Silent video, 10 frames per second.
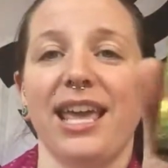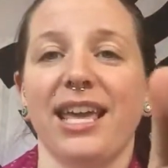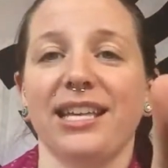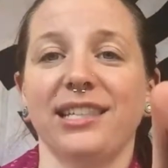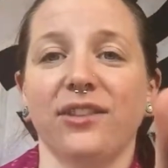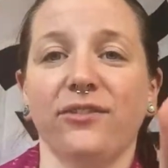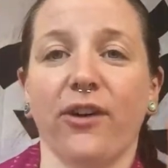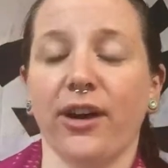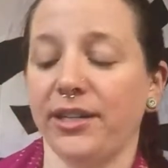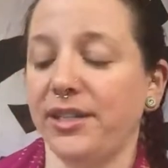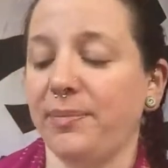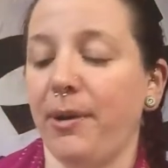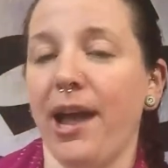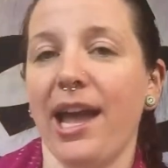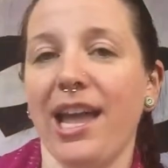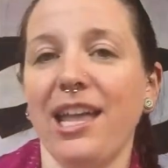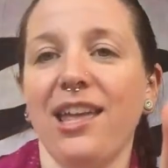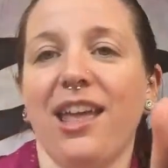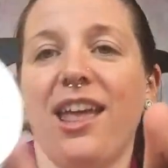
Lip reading: is the Forest Spray